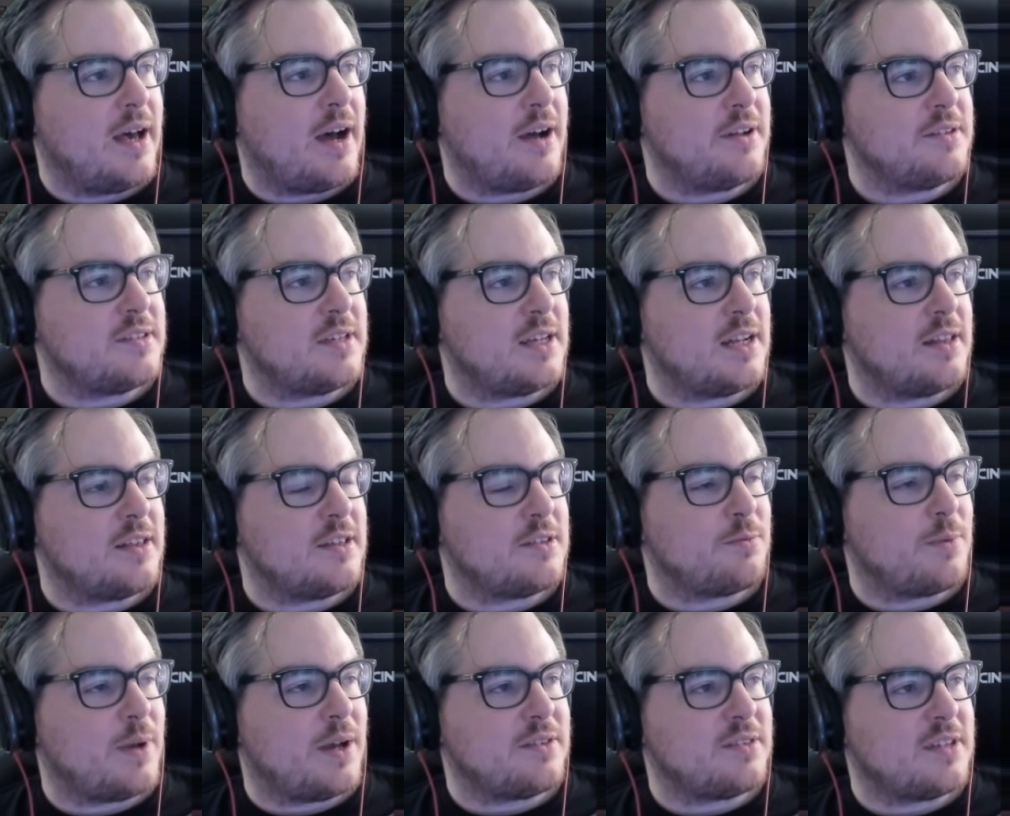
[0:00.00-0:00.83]
Outside of
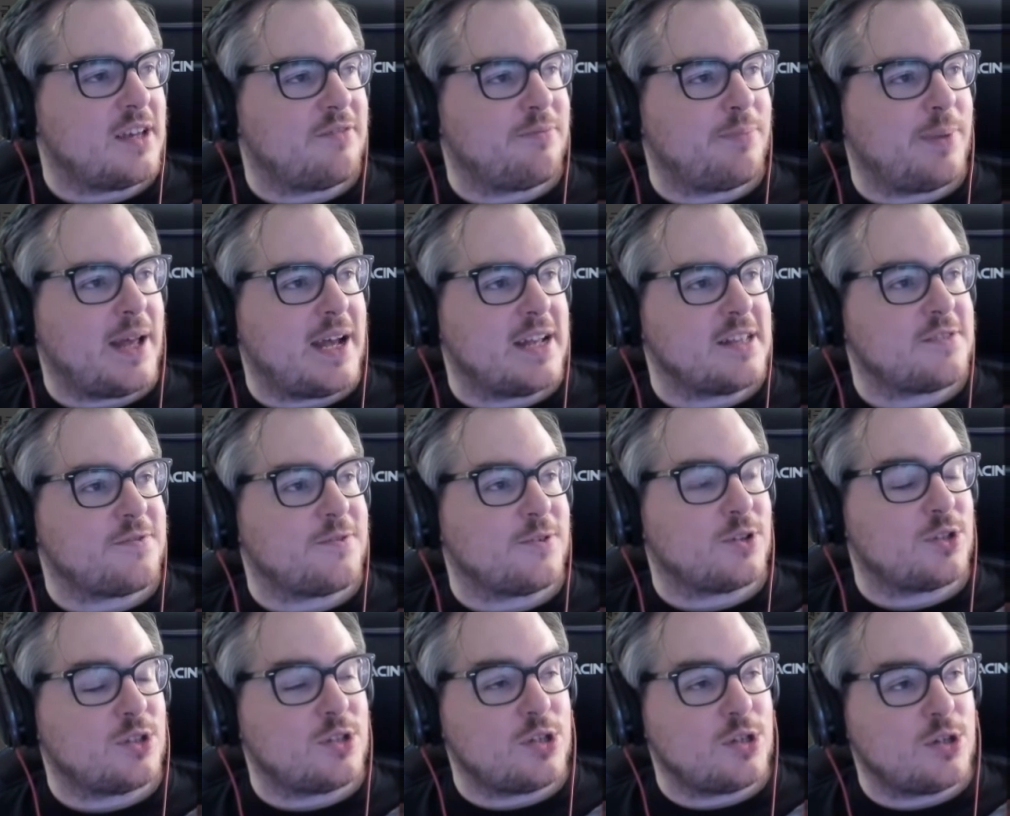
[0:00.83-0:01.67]
this, we also have plans
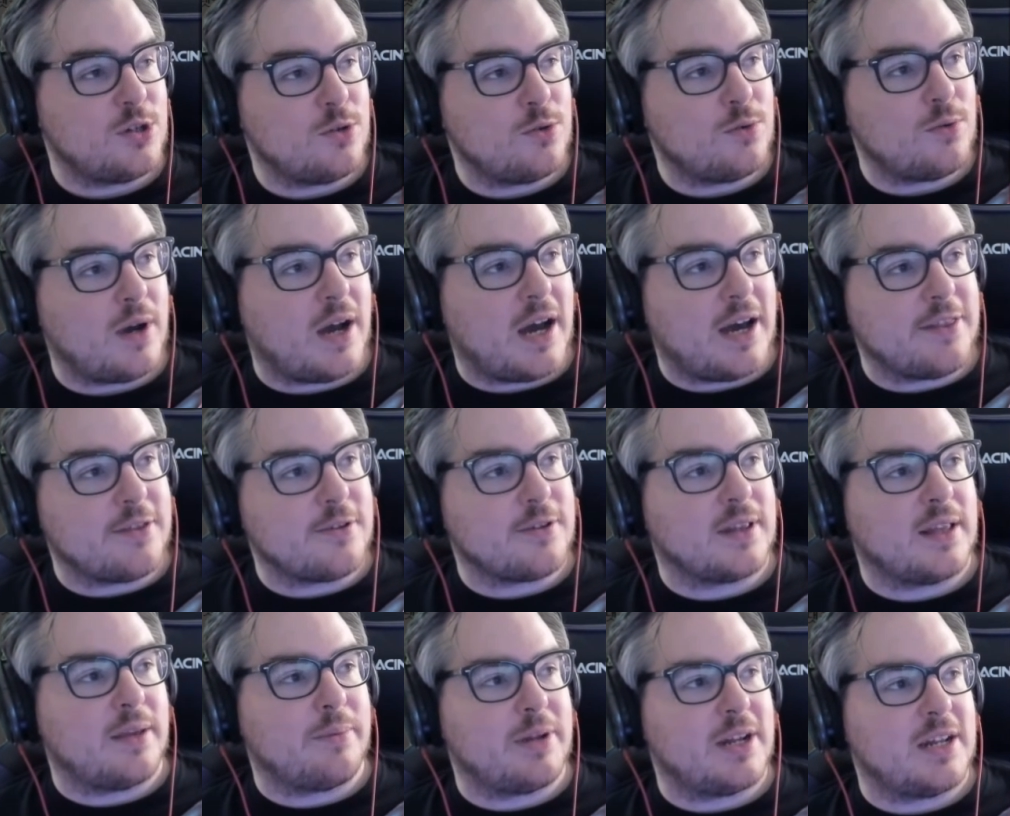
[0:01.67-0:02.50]
for two
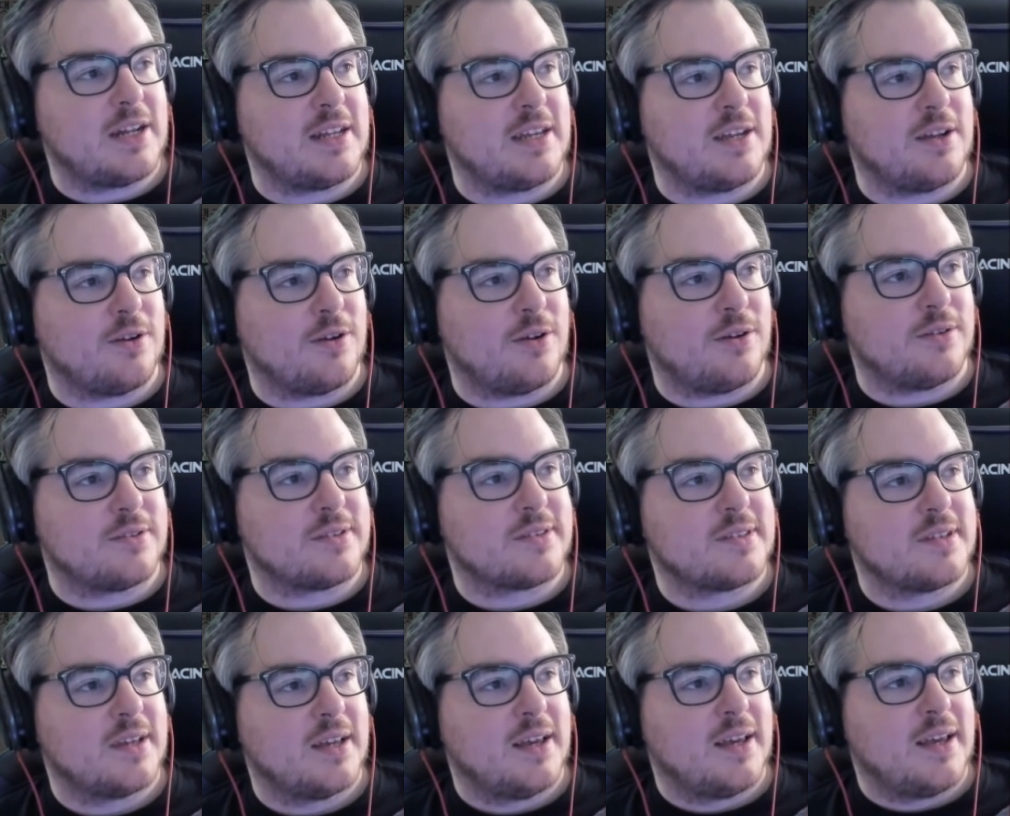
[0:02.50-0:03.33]
other limited
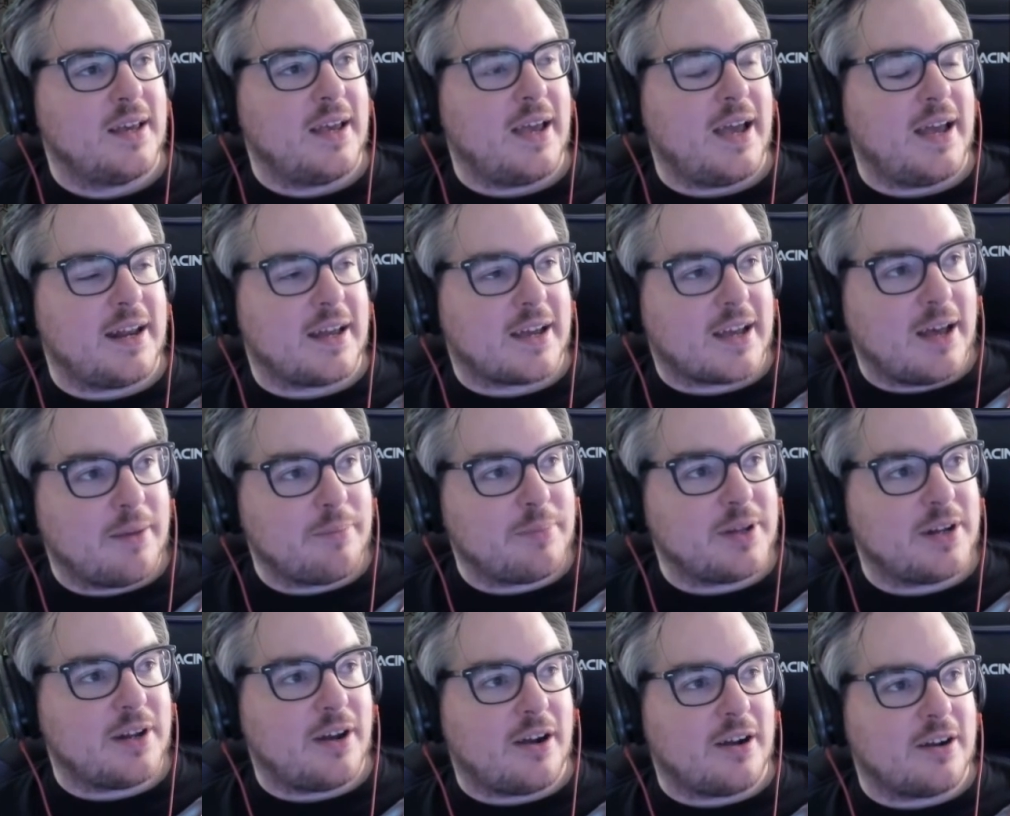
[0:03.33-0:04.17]
heroes and
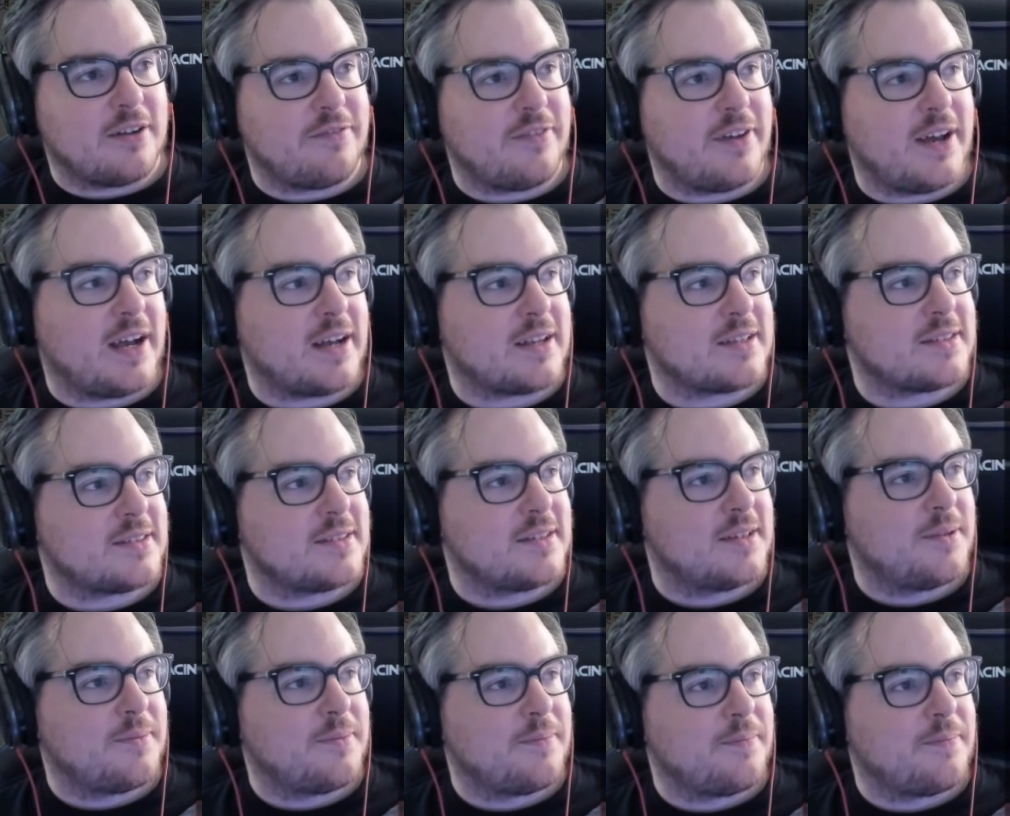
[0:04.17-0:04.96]
accompanied artifacts.